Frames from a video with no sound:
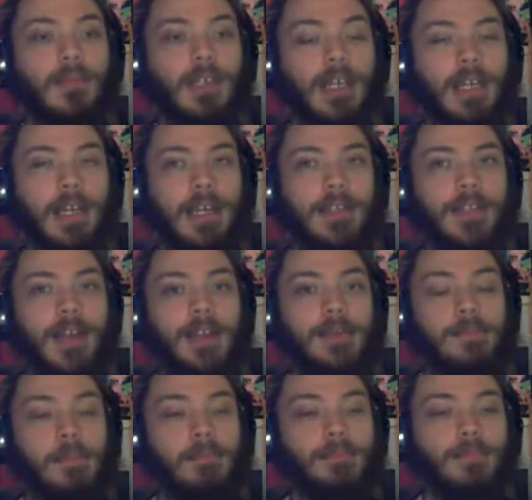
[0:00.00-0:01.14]
And
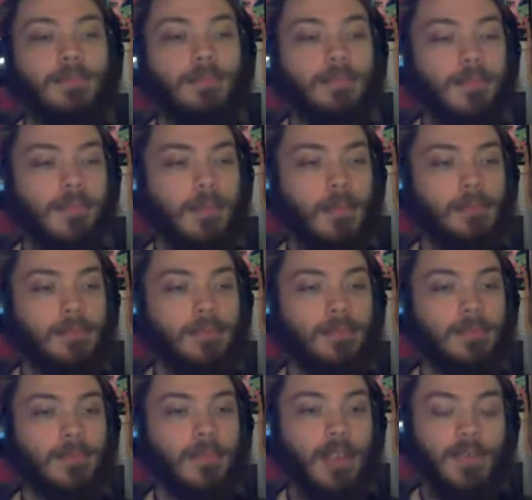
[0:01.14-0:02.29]
then
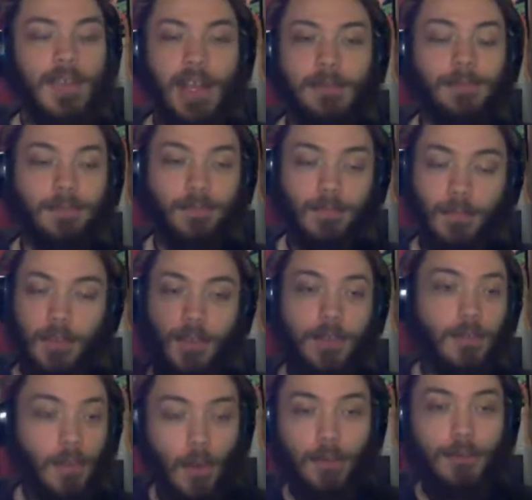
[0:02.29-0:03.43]
they've got,
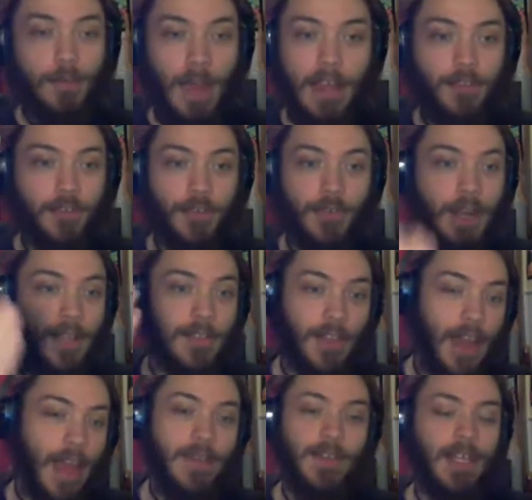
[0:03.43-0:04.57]
most Master Grades
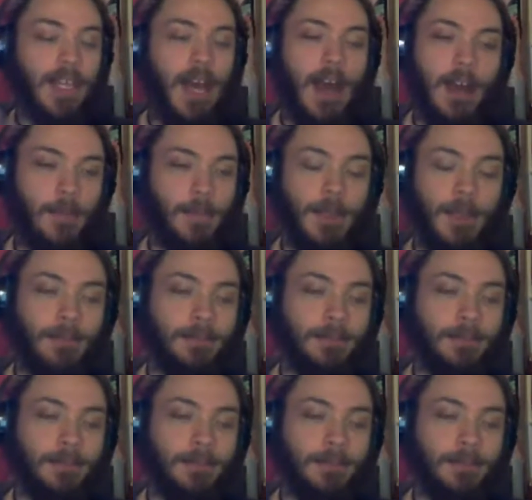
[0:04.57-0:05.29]
have a cockpit.